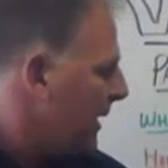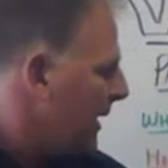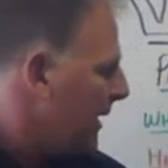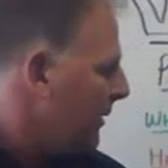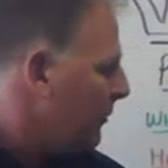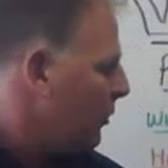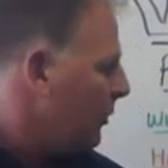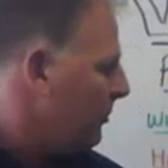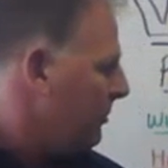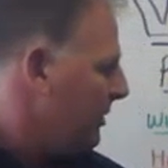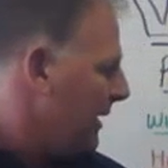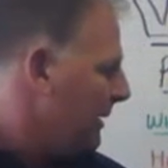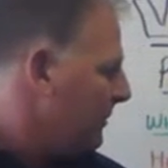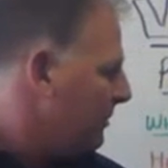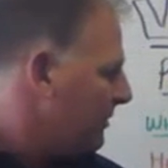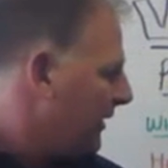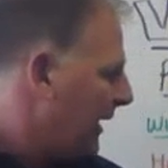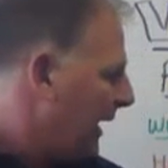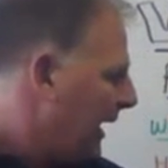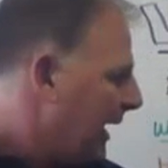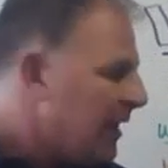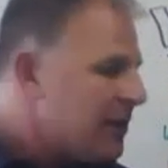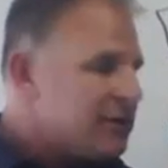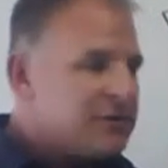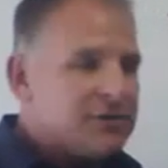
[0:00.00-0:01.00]
and we'll be able
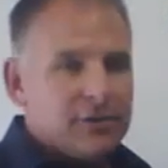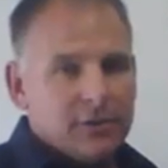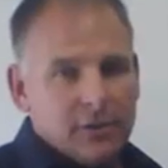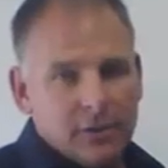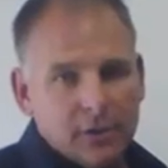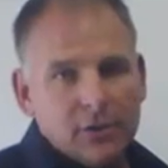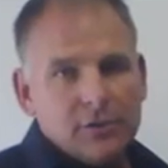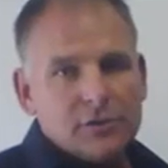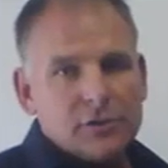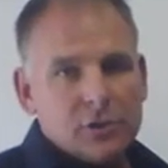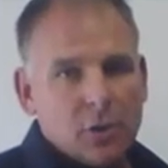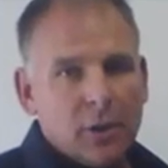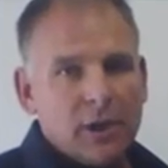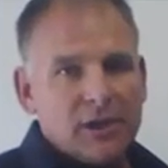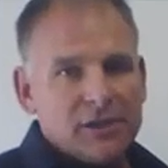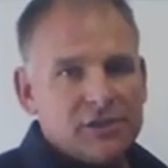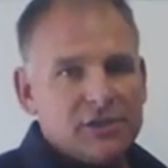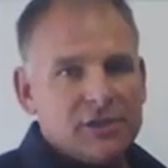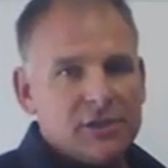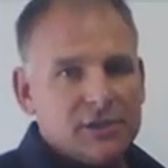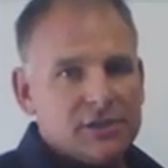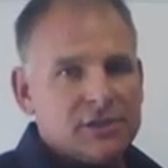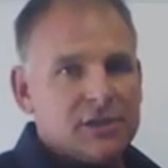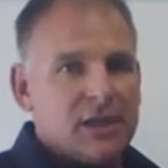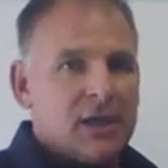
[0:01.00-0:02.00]
to answer those
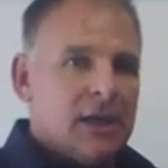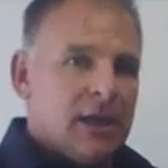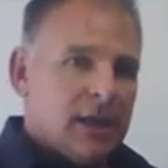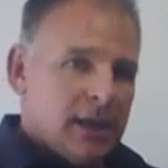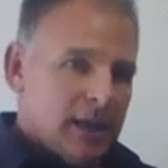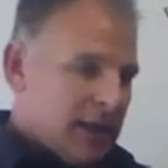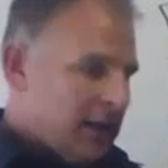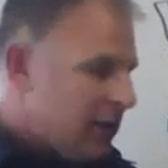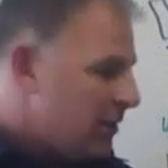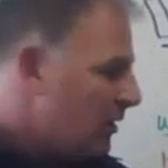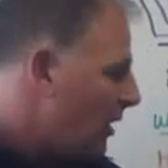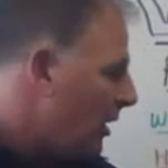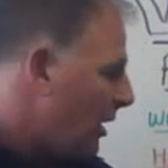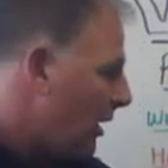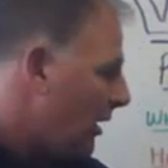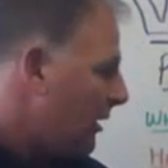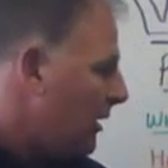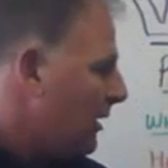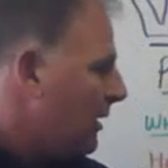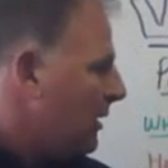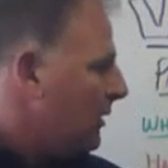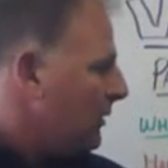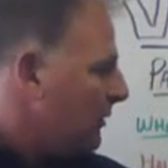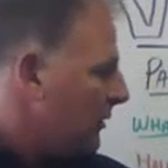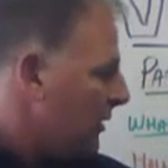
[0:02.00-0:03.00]
questions in our
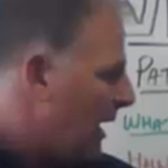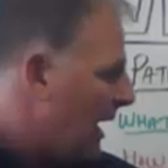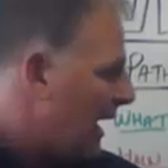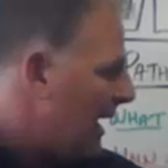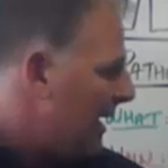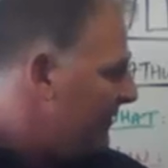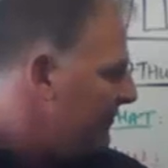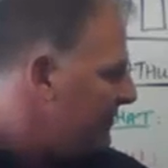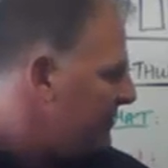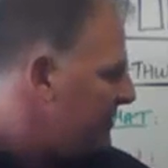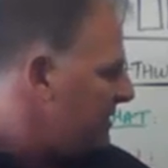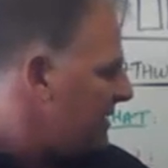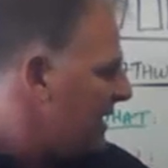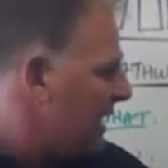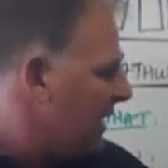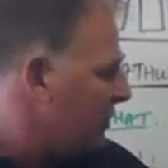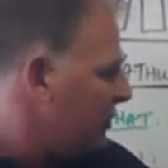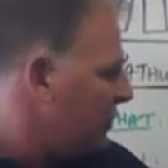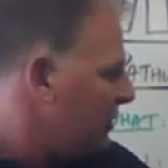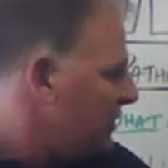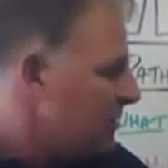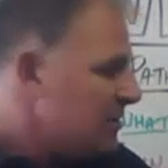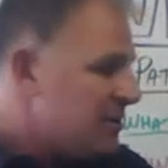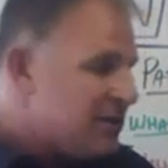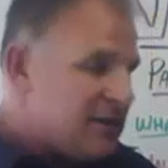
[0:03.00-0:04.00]
live
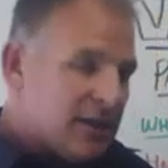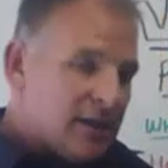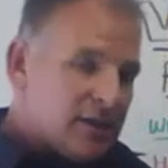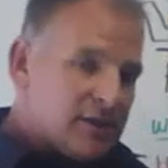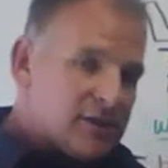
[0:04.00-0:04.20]
sessions.